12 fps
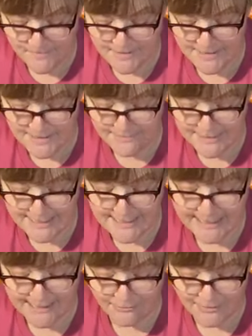since Miss
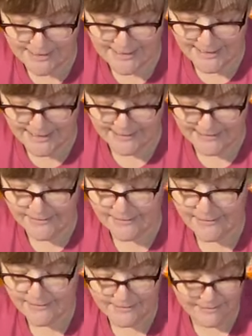Dina was on,
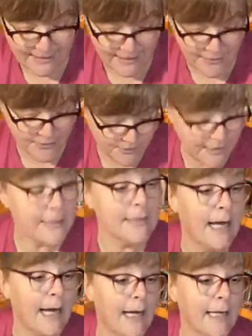like 3
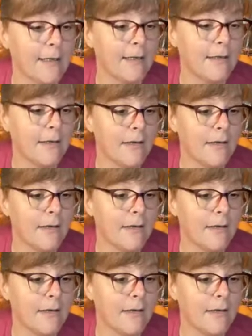o'clock.